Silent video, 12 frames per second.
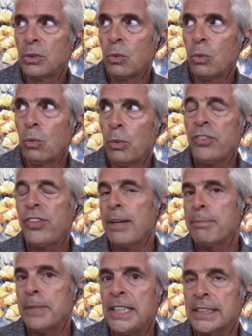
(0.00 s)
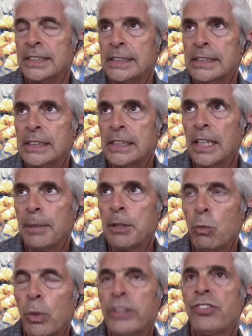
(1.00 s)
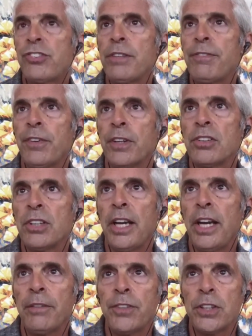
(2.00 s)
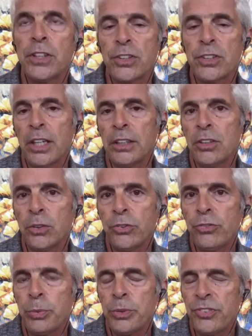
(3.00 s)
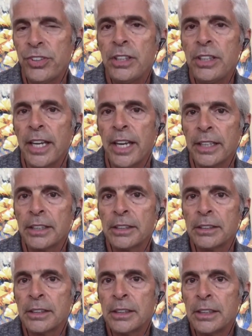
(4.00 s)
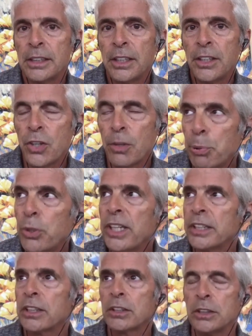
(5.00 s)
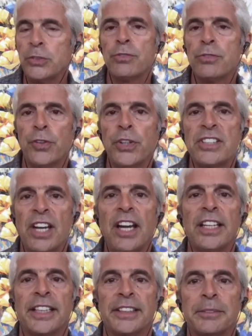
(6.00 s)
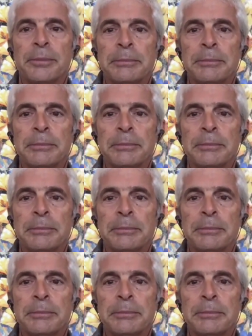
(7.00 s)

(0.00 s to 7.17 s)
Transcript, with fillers: What does that mean? I mean, what's different after you're diagnosed with celiac? Mm-hmm. You're put on a gluten-free diet.